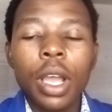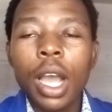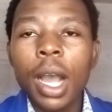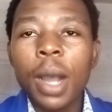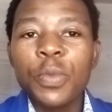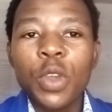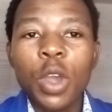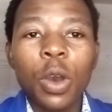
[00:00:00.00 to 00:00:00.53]

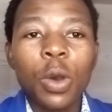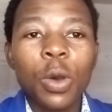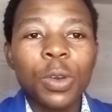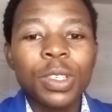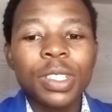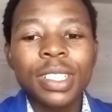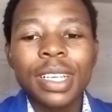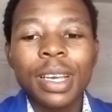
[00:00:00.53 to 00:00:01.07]
I'm your
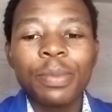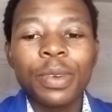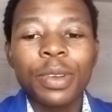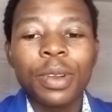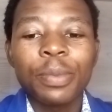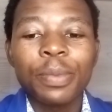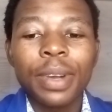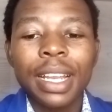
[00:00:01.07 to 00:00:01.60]
host
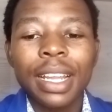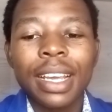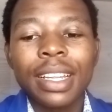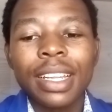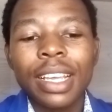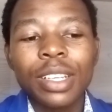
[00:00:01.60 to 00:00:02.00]
Thapelo Phalali,